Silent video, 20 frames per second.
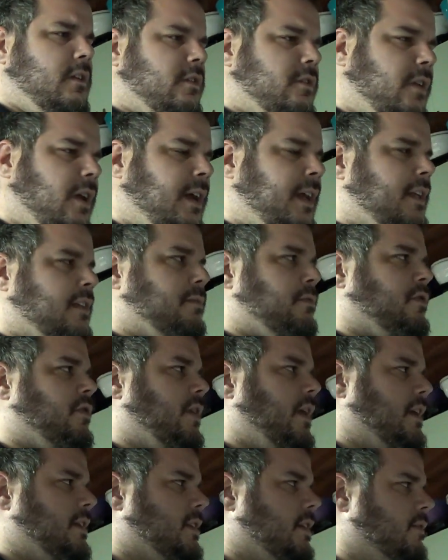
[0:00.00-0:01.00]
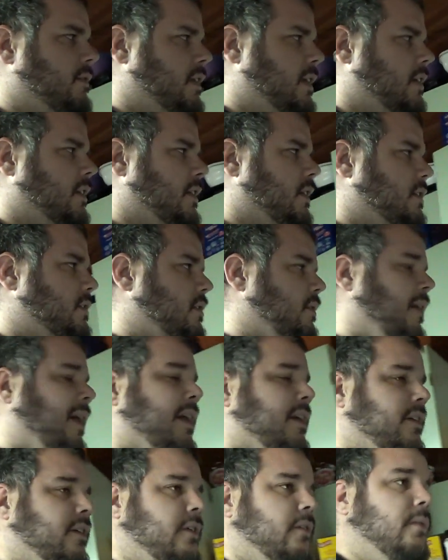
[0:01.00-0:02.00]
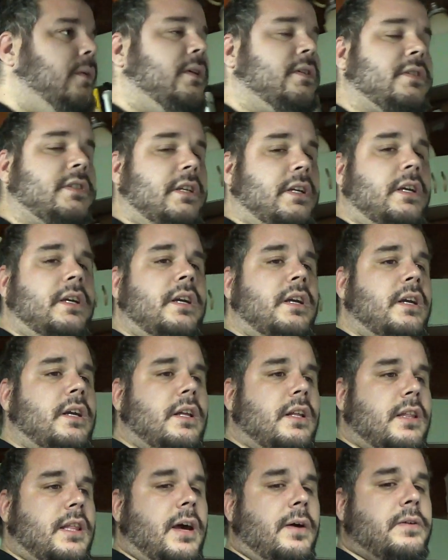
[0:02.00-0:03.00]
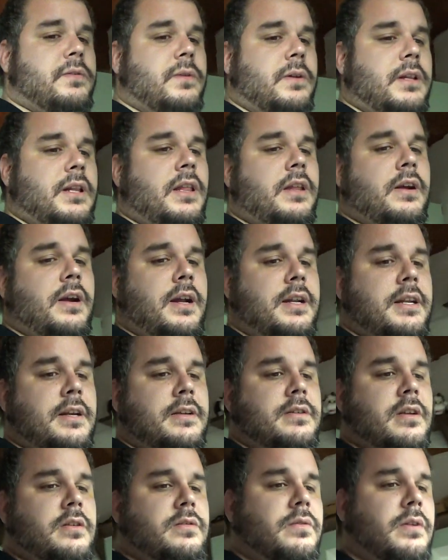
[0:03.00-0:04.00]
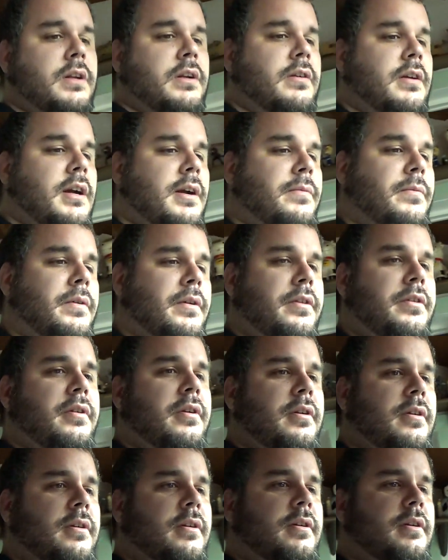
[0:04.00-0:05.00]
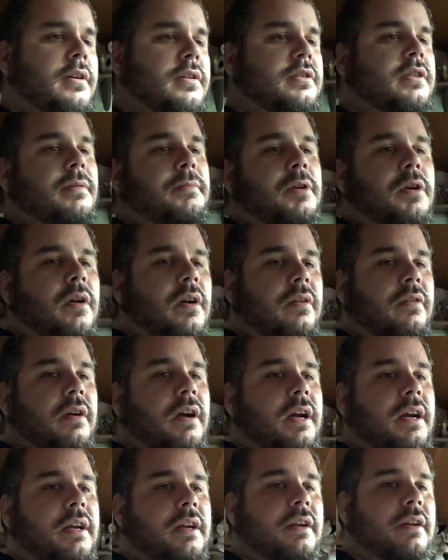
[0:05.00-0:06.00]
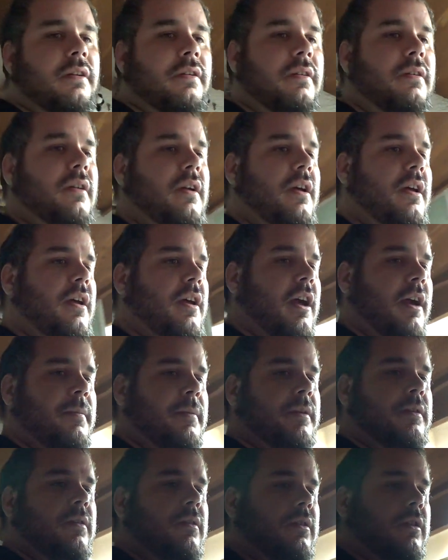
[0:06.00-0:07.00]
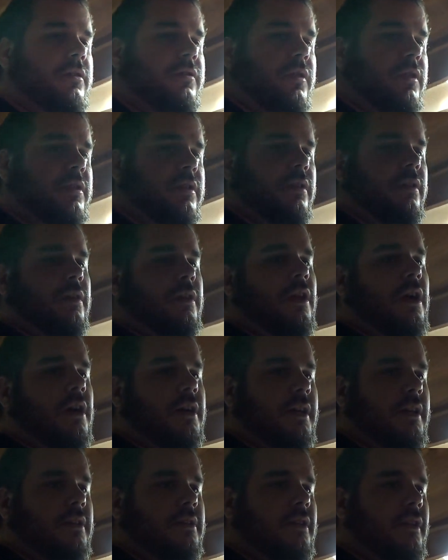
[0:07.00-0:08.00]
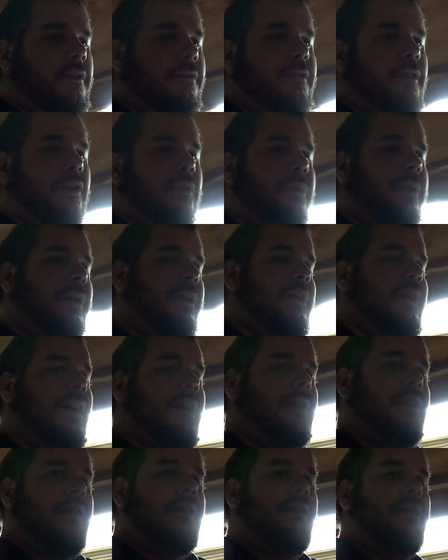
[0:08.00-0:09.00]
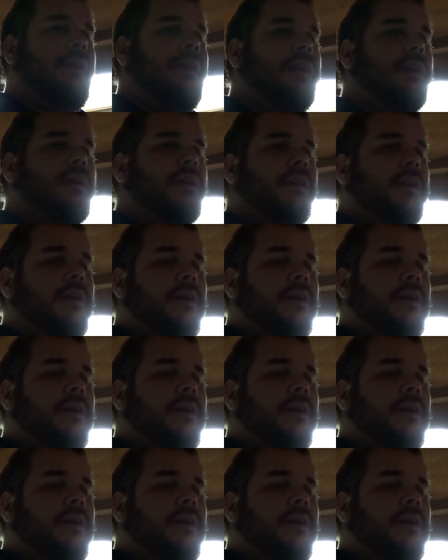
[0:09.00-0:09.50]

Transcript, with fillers: Try and get some creativity in there too. I don't know. We'll see that was one of the other ideas I was running around with. Because some of you are right, you know. I've been doing this for so long that it's going to feel weird not to do it.